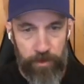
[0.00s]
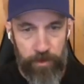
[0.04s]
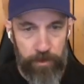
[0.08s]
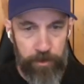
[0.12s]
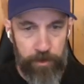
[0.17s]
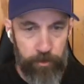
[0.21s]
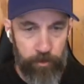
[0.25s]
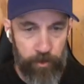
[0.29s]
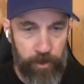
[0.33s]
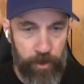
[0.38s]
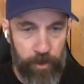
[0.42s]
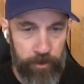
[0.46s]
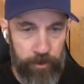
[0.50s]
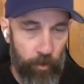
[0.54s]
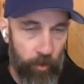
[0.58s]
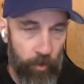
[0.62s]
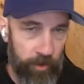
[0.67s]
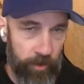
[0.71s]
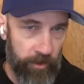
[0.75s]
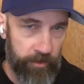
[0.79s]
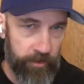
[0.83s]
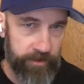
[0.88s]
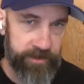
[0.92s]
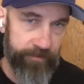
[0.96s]
You can all go on
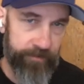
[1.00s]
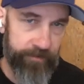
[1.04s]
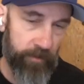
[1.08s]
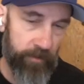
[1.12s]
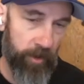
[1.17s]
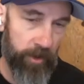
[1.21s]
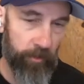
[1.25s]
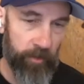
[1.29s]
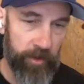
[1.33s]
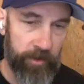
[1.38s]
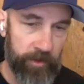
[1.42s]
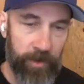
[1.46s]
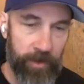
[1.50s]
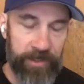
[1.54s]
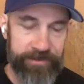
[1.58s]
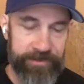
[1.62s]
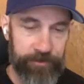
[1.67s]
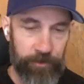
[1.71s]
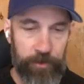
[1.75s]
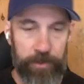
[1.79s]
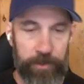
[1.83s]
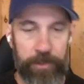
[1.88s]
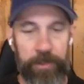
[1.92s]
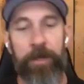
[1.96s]
Another 71 and read my
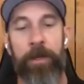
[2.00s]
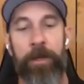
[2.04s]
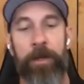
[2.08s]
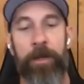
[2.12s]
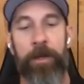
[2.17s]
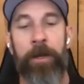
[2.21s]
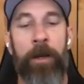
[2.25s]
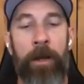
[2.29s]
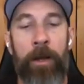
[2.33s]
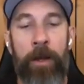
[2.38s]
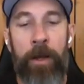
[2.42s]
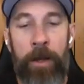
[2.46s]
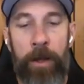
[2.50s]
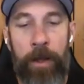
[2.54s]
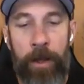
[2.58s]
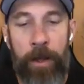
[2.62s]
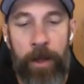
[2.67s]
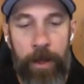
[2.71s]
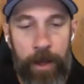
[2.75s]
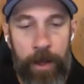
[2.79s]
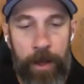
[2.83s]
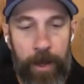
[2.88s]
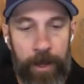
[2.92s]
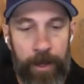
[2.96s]
story.
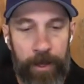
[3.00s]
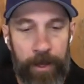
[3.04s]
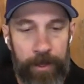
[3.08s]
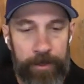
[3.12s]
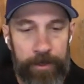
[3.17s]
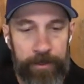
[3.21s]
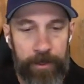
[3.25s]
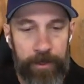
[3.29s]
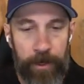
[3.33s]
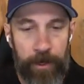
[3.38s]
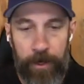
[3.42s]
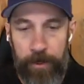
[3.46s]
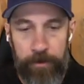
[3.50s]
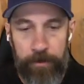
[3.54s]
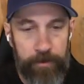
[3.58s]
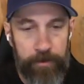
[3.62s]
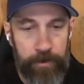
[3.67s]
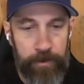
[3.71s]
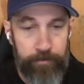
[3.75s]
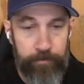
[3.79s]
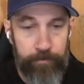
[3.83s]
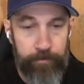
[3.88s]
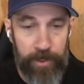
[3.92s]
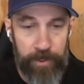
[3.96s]
And,
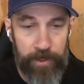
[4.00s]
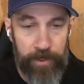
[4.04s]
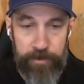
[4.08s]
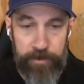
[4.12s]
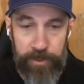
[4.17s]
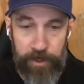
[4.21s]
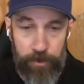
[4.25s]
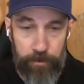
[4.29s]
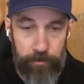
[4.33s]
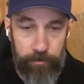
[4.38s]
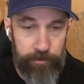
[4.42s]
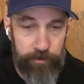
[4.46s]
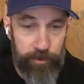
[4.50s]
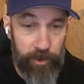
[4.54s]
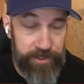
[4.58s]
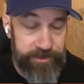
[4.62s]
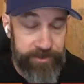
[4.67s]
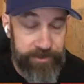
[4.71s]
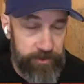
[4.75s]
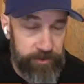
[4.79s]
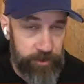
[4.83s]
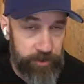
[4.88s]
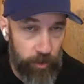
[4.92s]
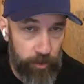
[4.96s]
but you know, your last
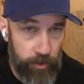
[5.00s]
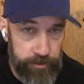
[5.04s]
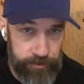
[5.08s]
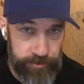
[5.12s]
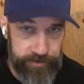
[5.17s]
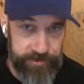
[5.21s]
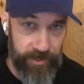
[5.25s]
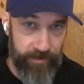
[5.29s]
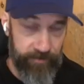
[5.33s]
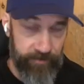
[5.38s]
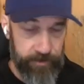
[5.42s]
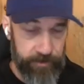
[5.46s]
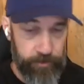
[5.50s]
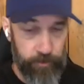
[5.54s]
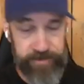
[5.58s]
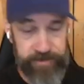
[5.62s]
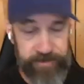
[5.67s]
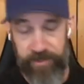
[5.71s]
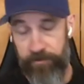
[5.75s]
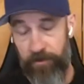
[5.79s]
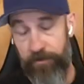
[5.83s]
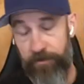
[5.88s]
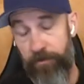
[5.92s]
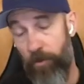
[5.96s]
2 scores are 72 and
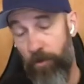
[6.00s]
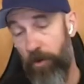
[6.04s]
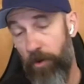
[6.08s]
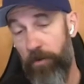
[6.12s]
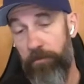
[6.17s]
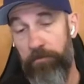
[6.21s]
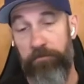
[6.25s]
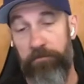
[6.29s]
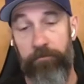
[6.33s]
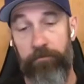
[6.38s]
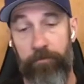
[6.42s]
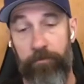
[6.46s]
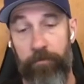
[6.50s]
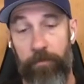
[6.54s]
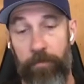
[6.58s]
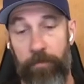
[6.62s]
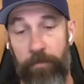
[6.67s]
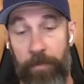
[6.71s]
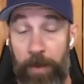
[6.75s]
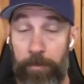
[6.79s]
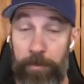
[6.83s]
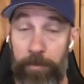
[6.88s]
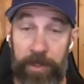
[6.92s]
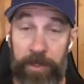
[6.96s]
74.
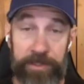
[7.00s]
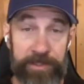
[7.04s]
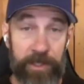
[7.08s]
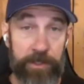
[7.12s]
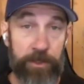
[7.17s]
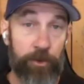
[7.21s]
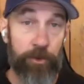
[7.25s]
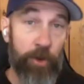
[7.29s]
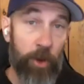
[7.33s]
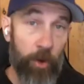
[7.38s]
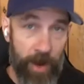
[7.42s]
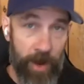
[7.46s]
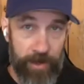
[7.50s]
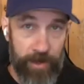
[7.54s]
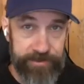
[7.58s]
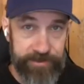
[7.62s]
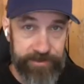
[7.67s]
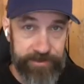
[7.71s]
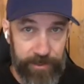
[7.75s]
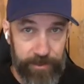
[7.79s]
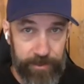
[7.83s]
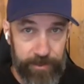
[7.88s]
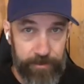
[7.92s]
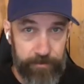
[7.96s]
That means that you know how to
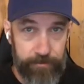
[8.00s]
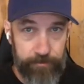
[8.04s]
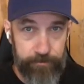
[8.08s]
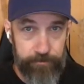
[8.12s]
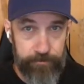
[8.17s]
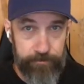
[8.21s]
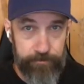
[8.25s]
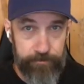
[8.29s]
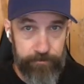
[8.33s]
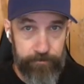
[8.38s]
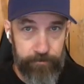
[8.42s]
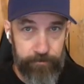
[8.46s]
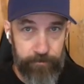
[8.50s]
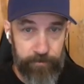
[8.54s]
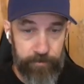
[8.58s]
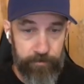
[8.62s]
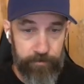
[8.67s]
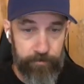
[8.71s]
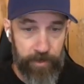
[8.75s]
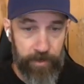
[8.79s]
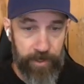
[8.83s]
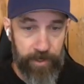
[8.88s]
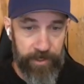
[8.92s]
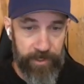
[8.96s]
study.
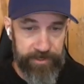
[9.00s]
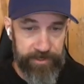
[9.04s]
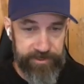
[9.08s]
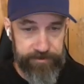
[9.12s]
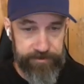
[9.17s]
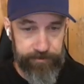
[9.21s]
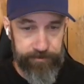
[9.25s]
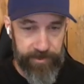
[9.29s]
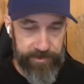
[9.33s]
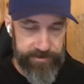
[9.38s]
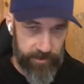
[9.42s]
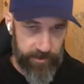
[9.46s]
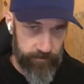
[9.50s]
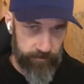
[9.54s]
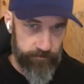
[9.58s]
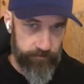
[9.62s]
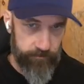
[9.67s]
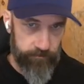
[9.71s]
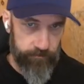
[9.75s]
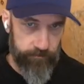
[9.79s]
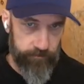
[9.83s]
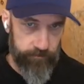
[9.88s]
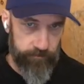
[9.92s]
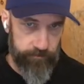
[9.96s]
It just means that
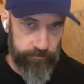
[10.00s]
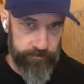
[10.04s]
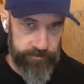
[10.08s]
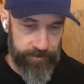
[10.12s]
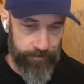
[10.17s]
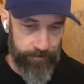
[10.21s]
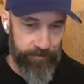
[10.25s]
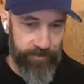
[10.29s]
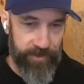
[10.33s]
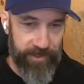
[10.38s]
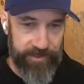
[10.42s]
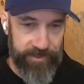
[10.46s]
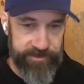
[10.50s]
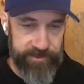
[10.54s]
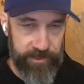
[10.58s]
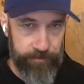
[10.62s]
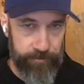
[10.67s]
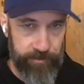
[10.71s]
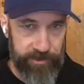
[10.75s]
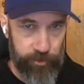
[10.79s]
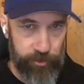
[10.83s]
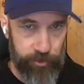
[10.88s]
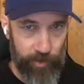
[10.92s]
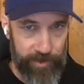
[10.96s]
some things need to
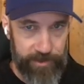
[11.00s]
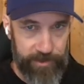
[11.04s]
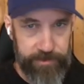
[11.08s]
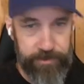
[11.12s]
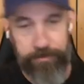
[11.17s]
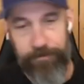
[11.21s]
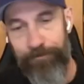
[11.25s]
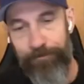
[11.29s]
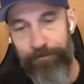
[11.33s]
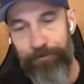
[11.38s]
be tweaked.